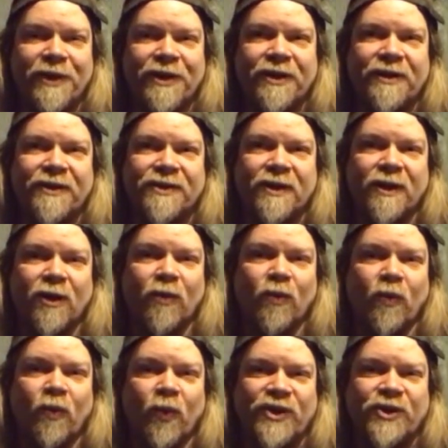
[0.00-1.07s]
because um,
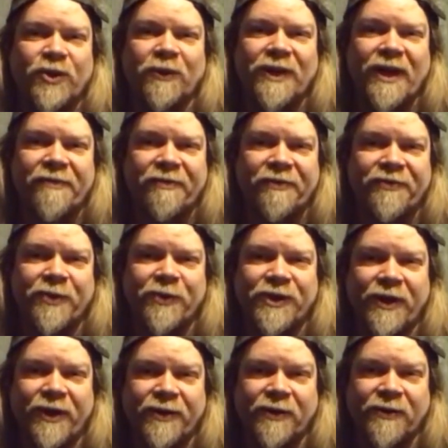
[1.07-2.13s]
we sold out of a few
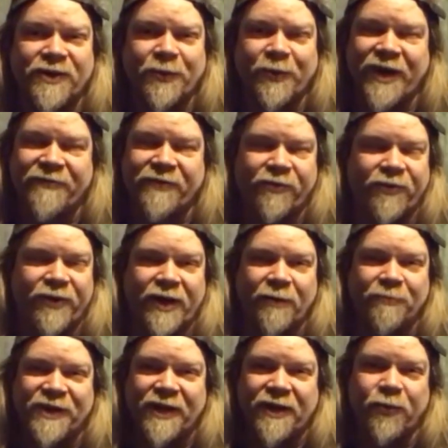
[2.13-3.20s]
titles and we have to
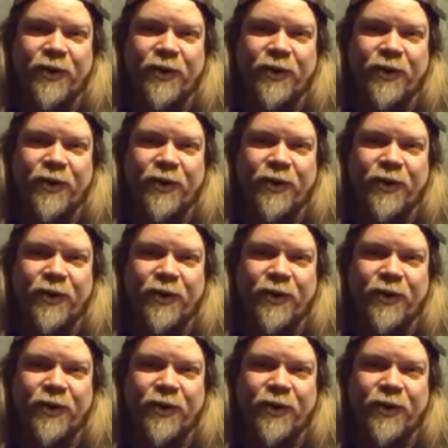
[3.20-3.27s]
re-update it.